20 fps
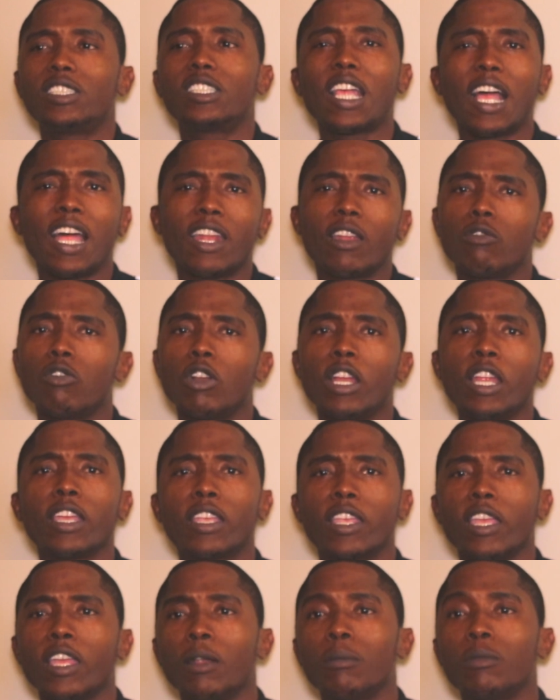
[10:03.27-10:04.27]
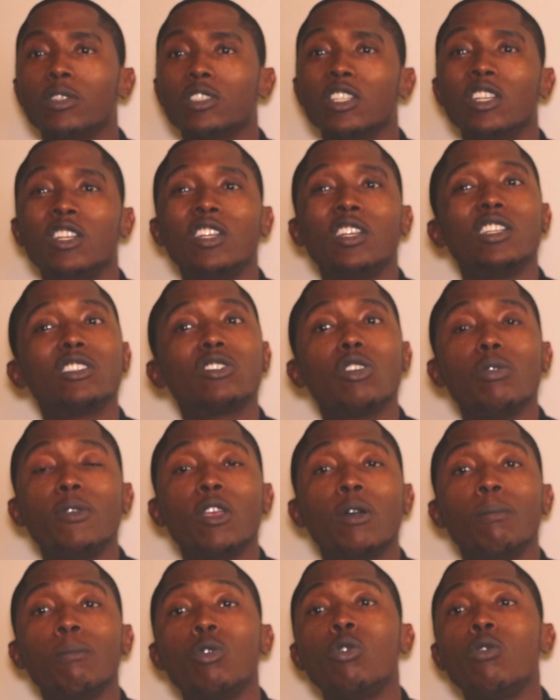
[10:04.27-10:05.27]
shot it, red cameras. It's gonna be
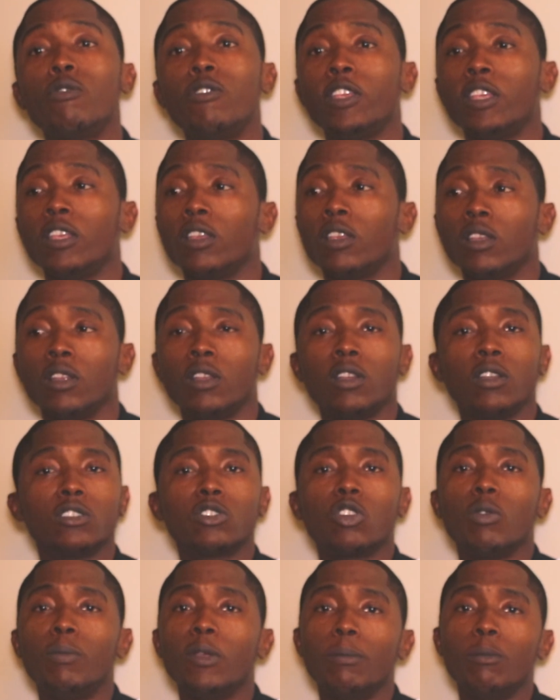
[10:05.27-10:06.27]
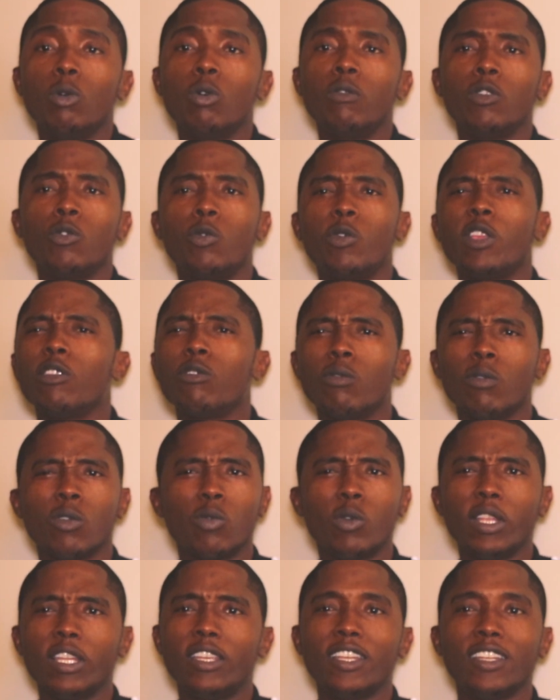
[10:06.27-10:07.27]
a movie. It's gonna be a movie.
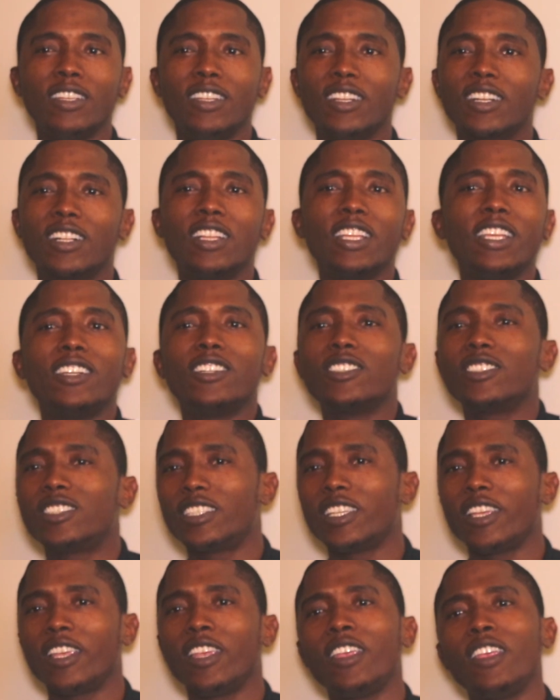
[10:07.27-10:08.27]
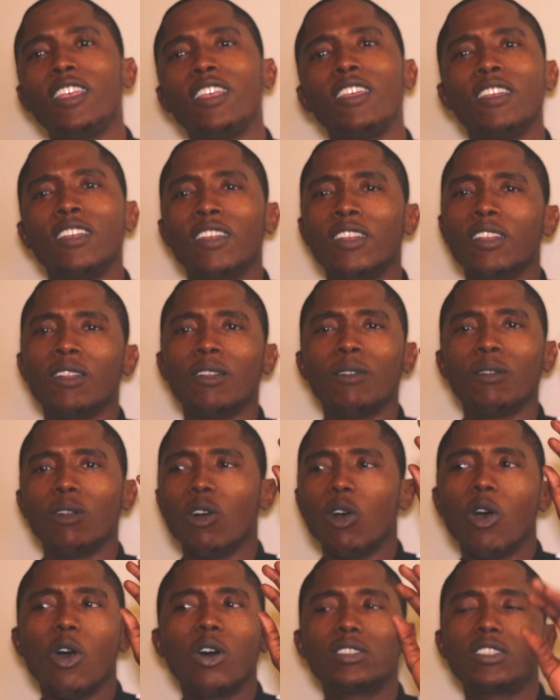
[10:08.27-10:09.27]
We did the cleaner scene,
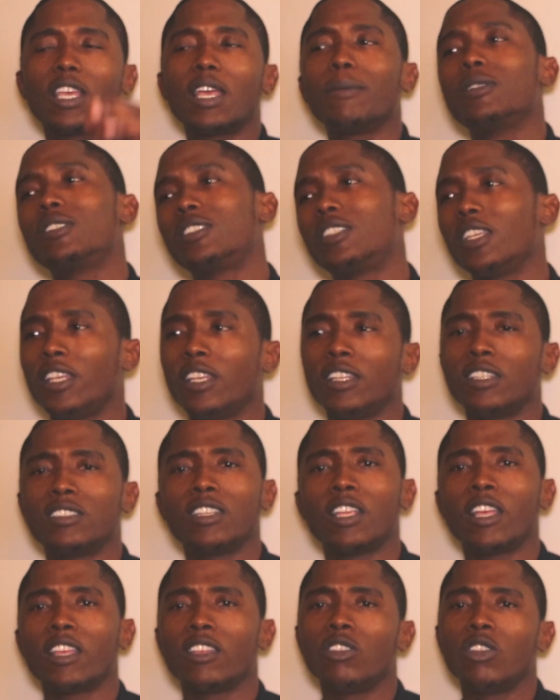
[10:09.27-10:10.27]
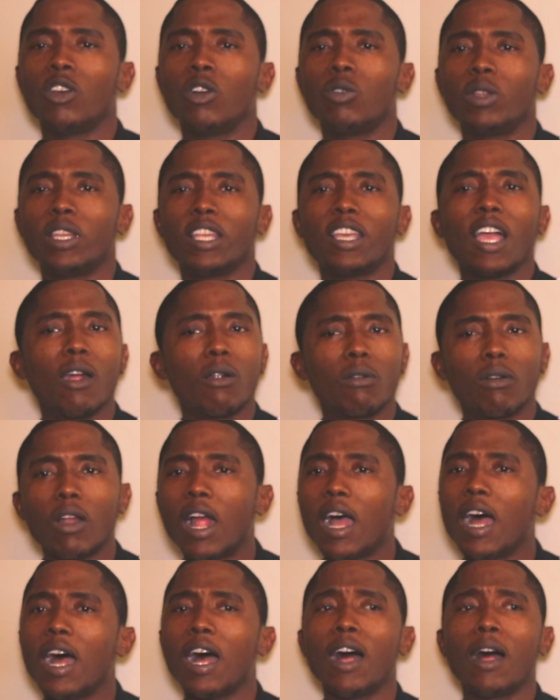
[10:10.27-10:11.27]
all type of scenes. Like, you know, when he got
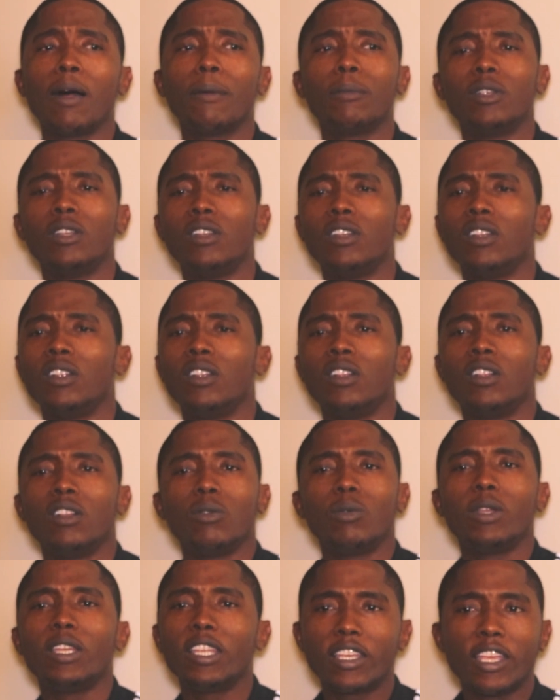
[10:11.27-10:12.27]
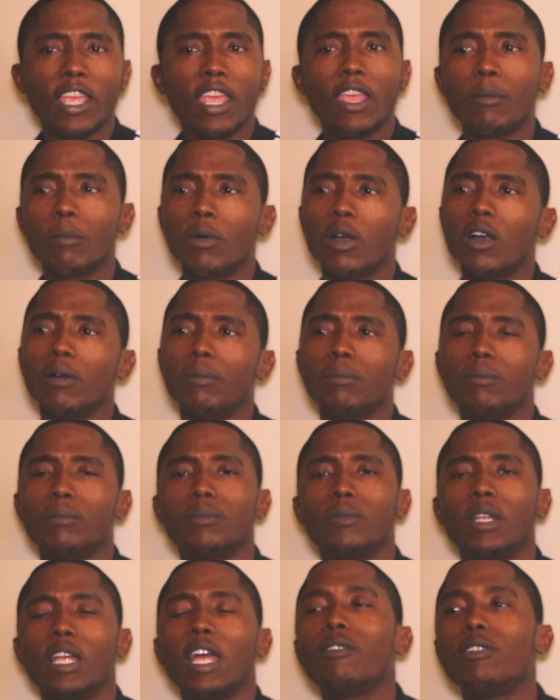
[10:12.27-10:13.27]
robbed, when he came up,
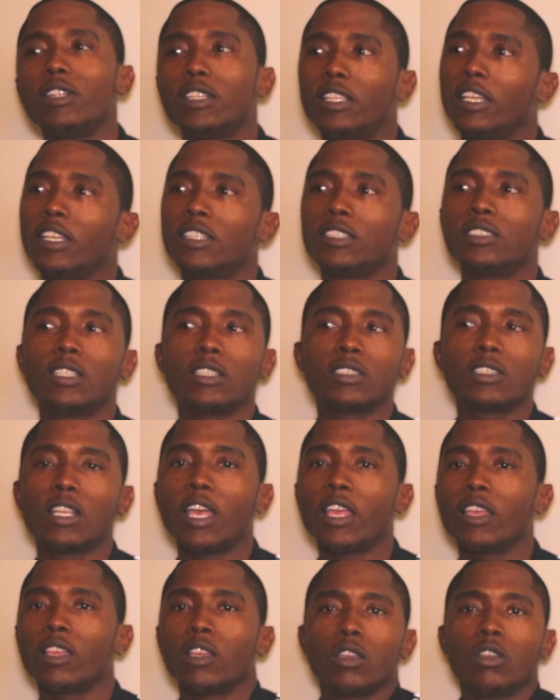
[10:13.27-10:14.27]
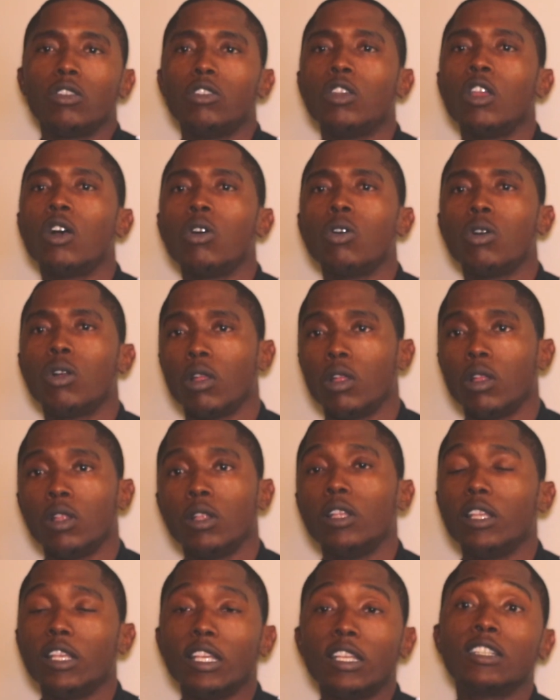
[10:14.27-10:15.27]
everything. It's just like, you know,
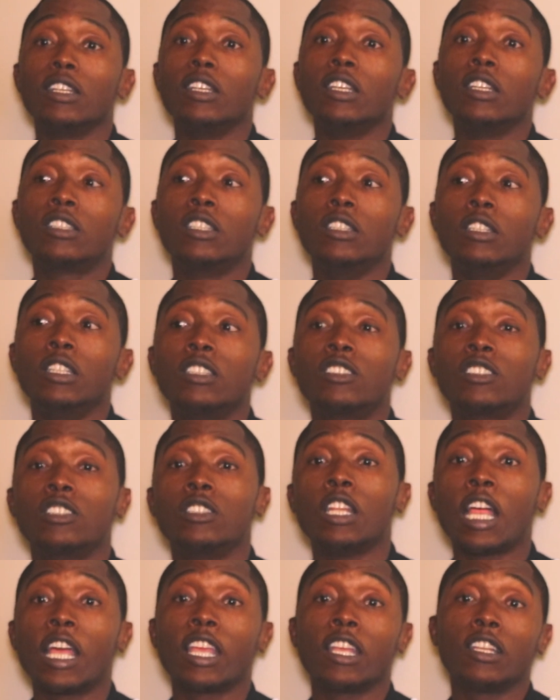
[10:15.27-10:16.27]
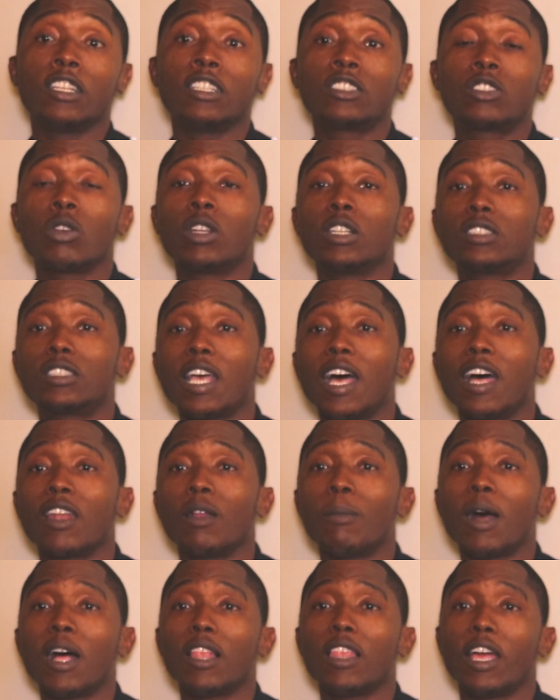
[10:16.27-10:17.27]
it's like, it's sort of tied
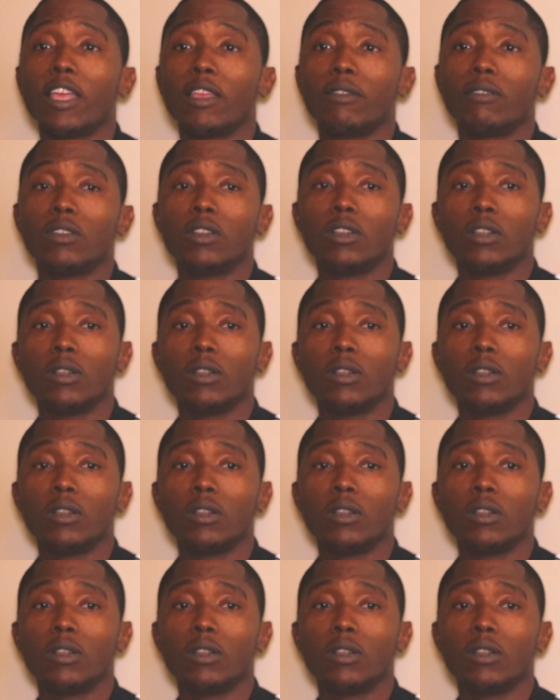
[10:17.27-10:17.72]
to my life.